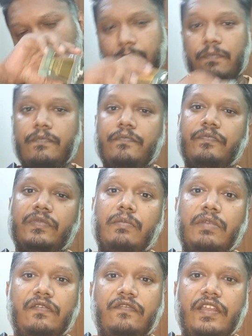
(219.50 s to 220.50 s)
Yep,
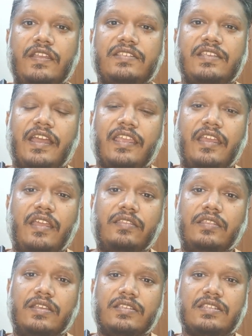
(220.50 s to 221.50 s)
the mid face, I
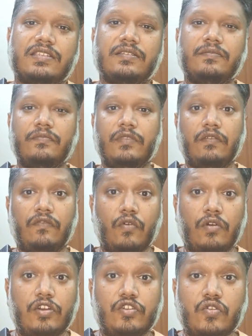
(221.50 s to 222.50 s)
get this
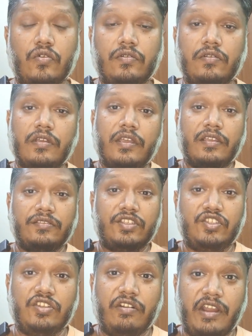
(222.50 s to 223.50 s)
floral tone.
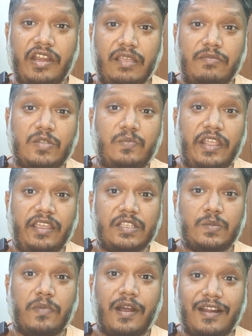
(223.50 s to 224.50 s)
This geranium is playing
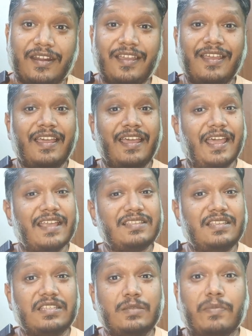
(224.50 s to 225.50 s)
its part.
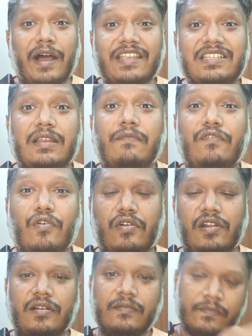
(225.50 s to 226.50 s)
Has this spiced up
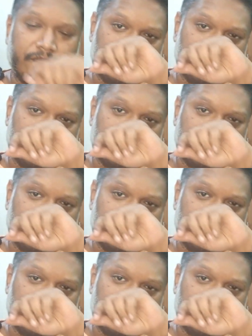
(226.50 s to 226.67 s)
floral.